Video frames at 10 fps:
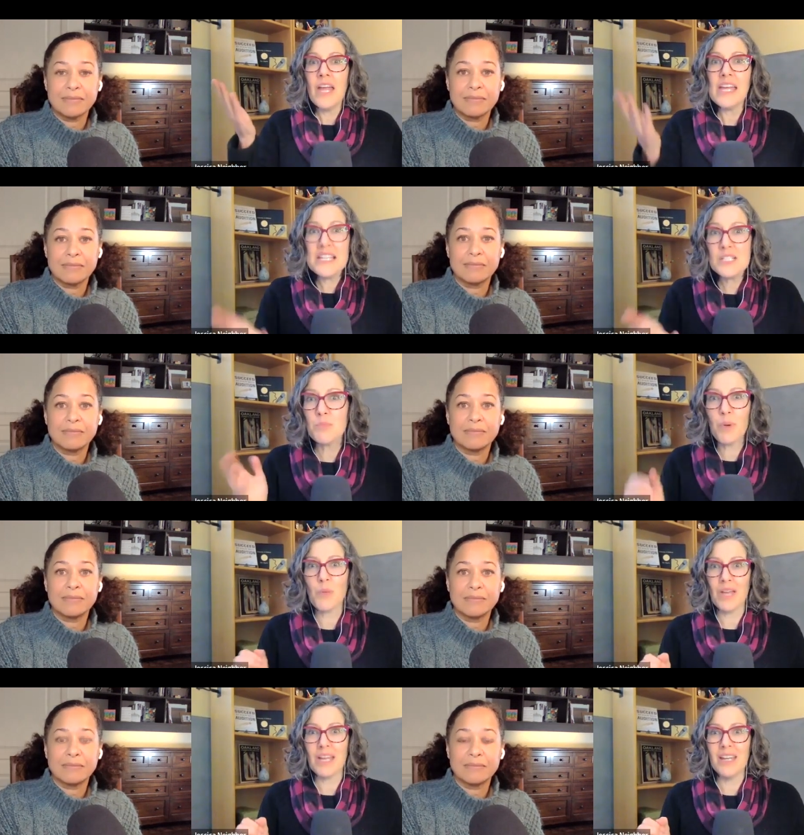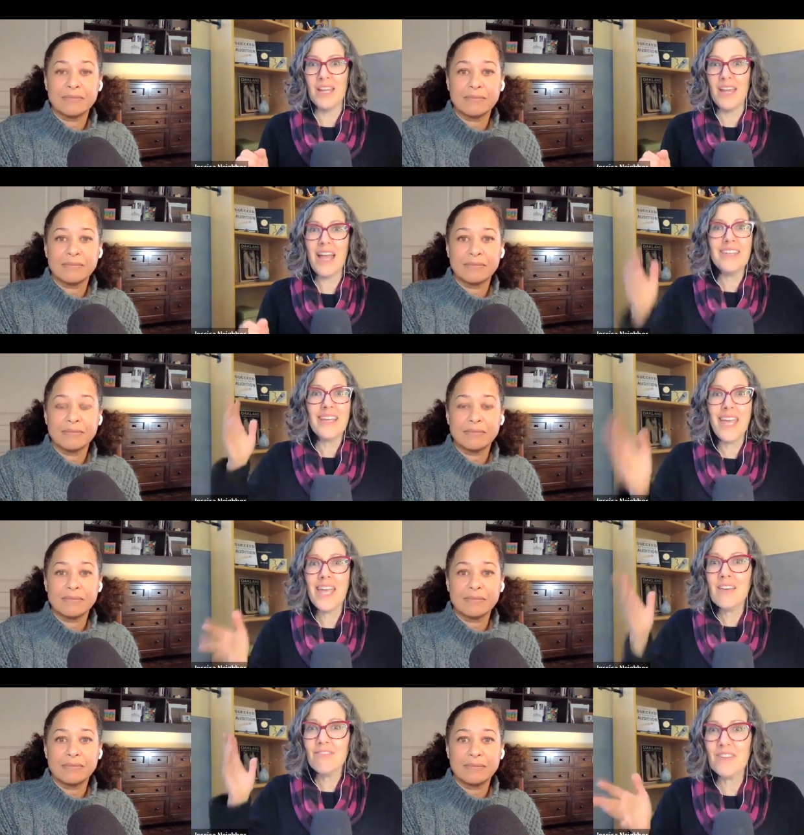Speaker 1: is broken. And you
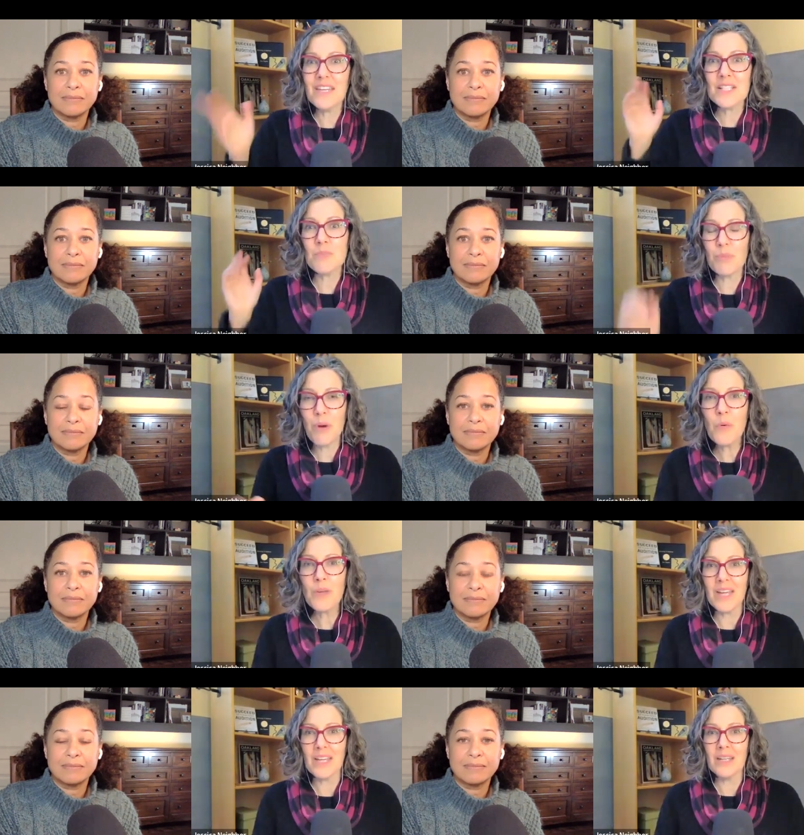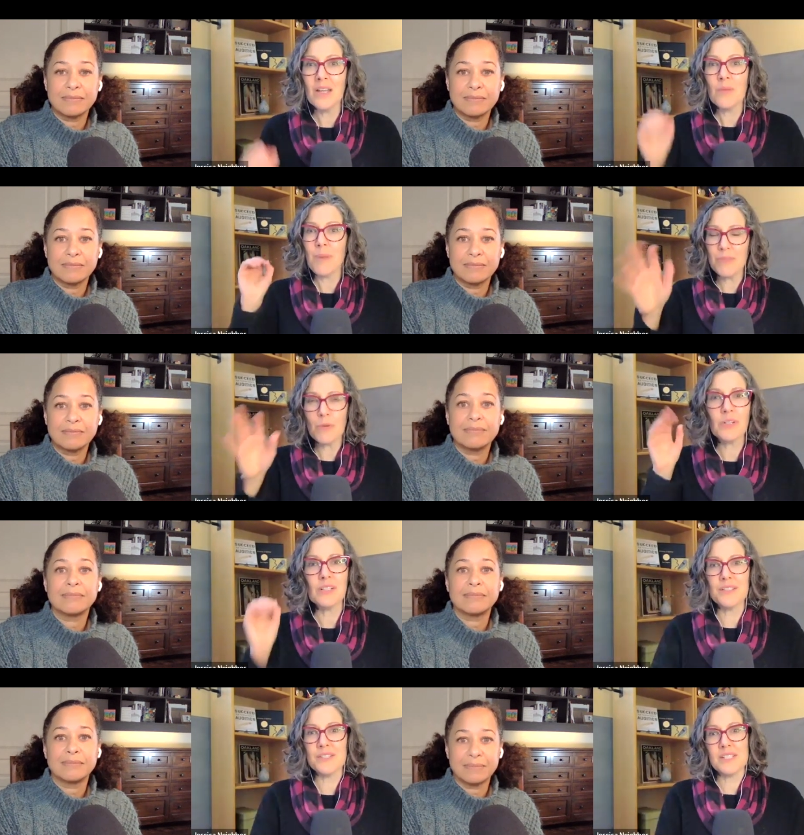can't fix broken by throwing a
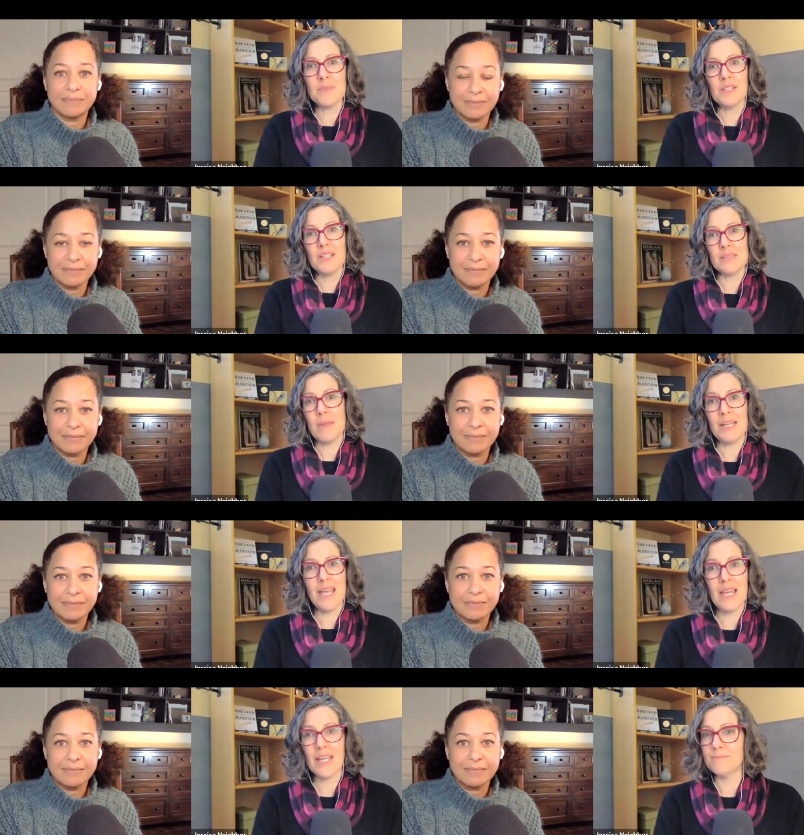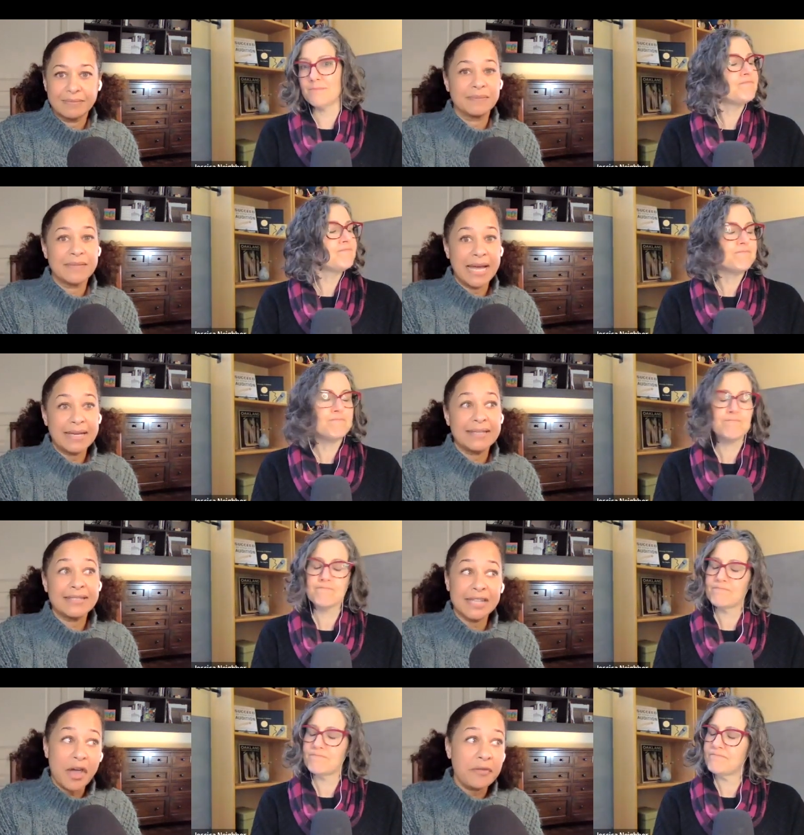little stimulus money at it. That is
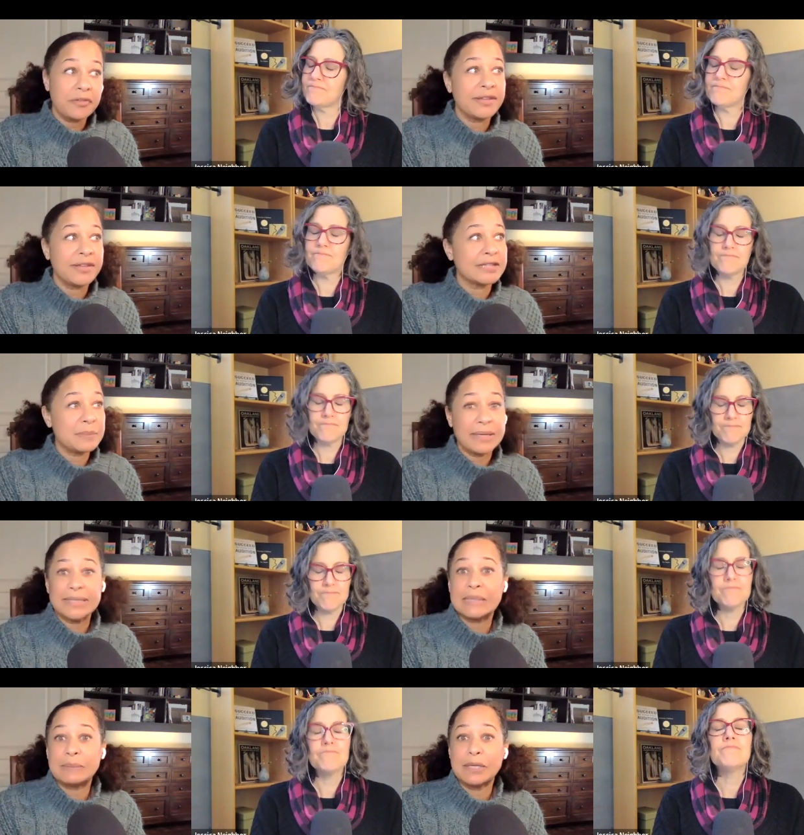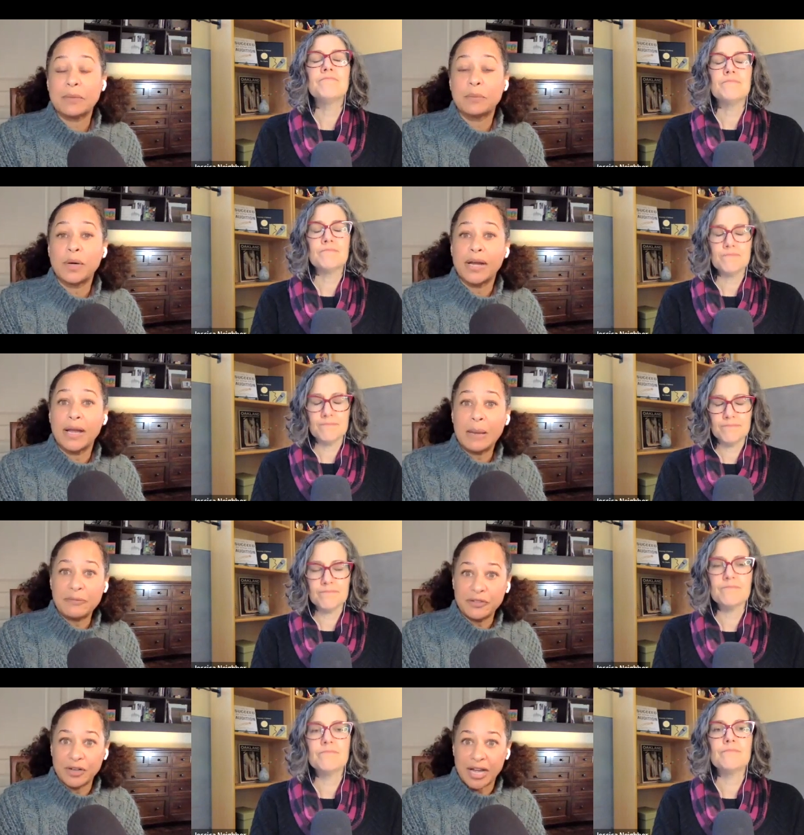the
Speaker 2: other thing that the pandemic brought
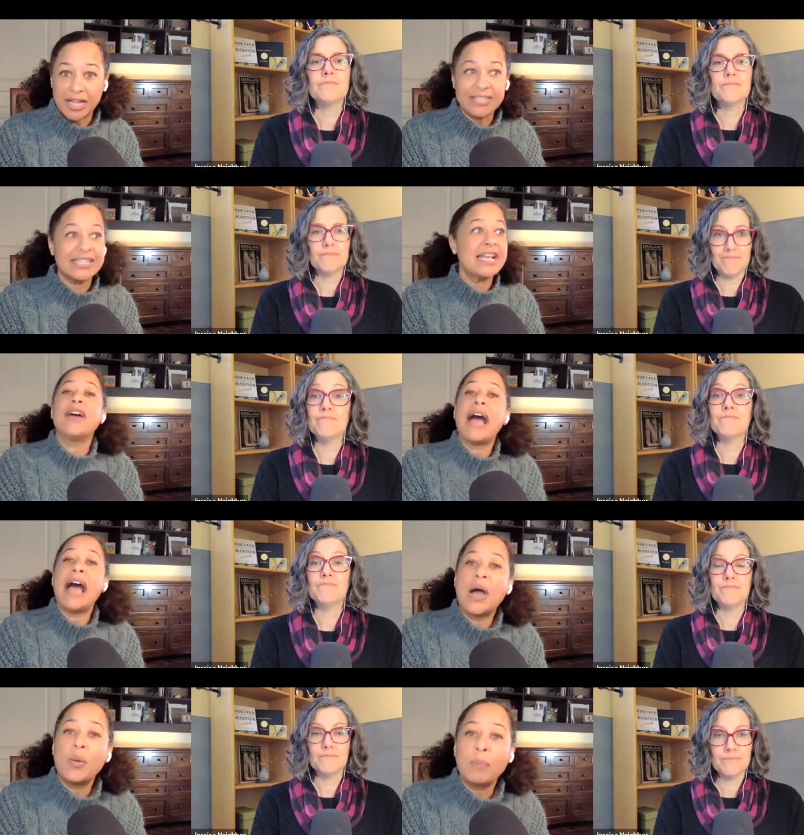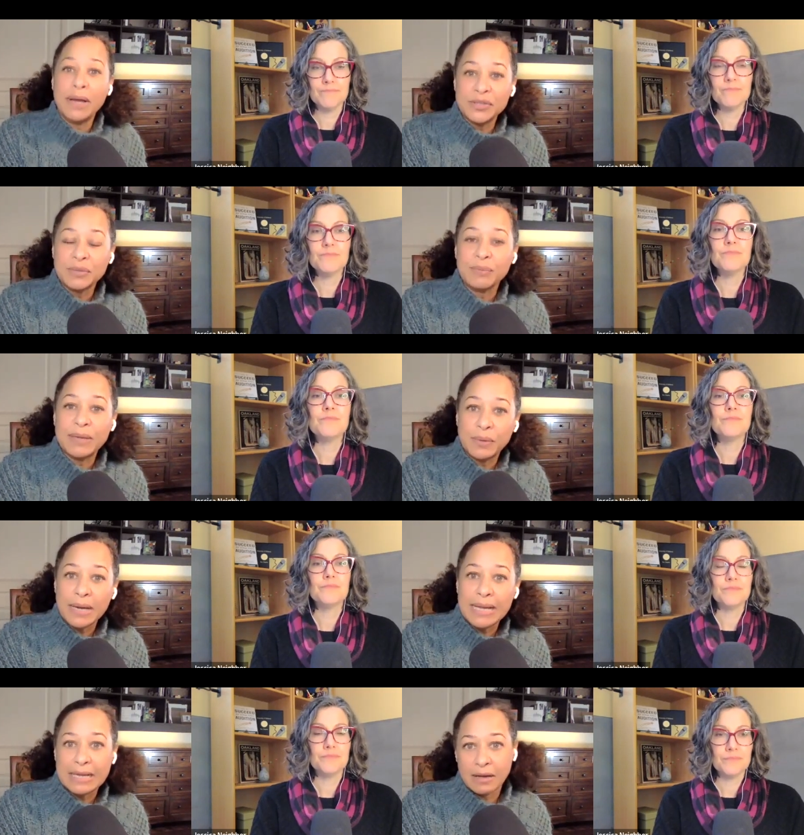up for us how much we were
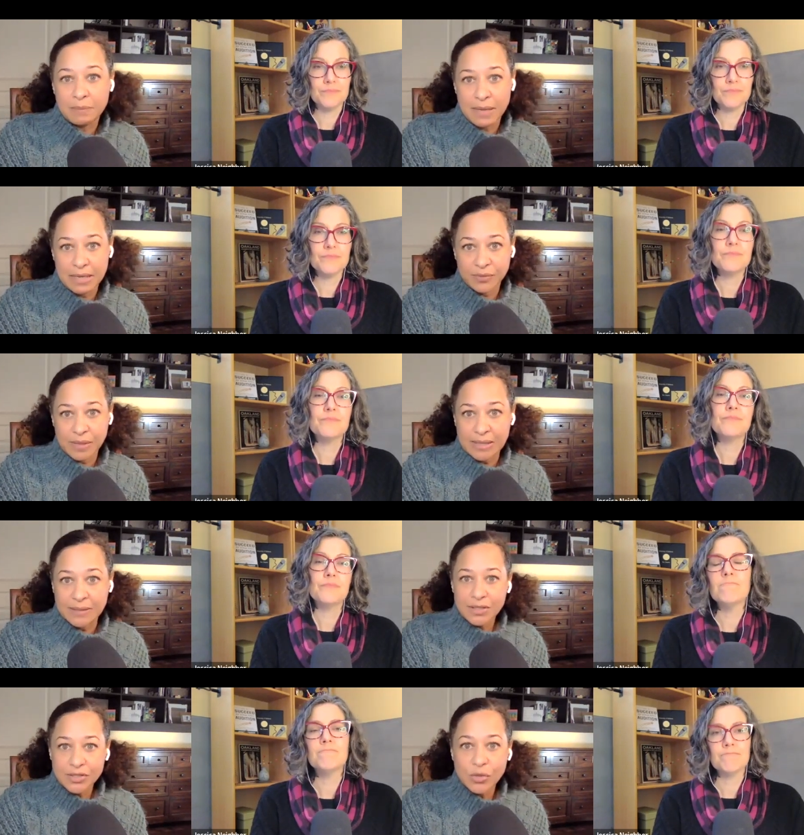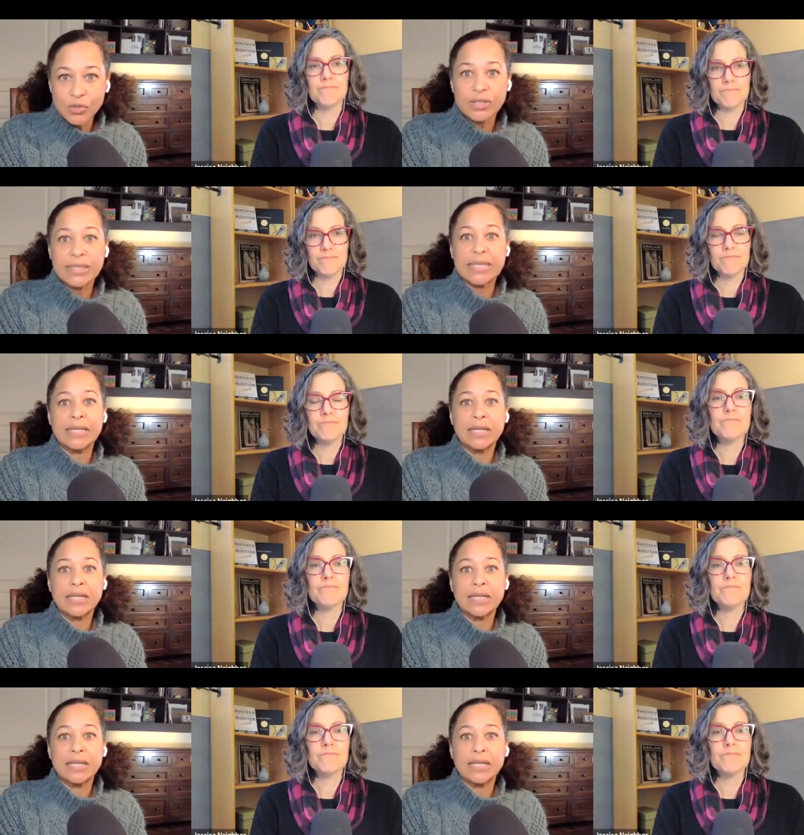hanging on by a thread socially,